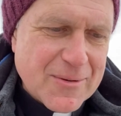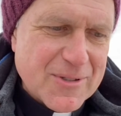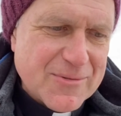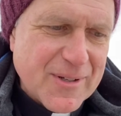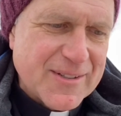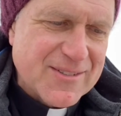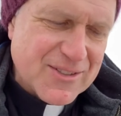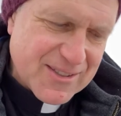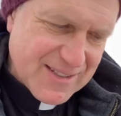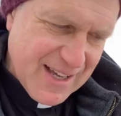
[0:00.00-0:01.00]
was when she
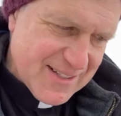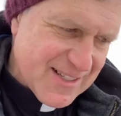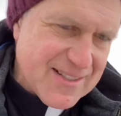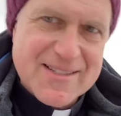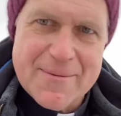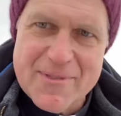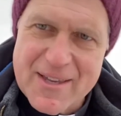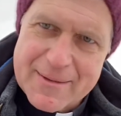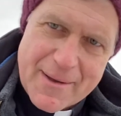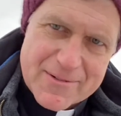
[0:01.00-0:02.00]
kind of said the same
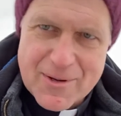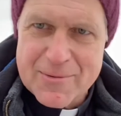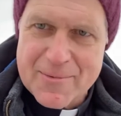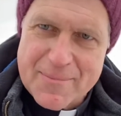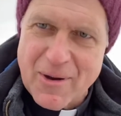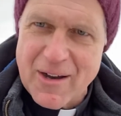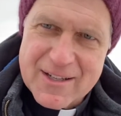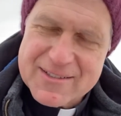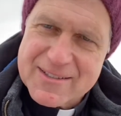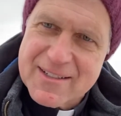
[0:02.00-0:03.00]
thing, "I'm having trouble with my boss."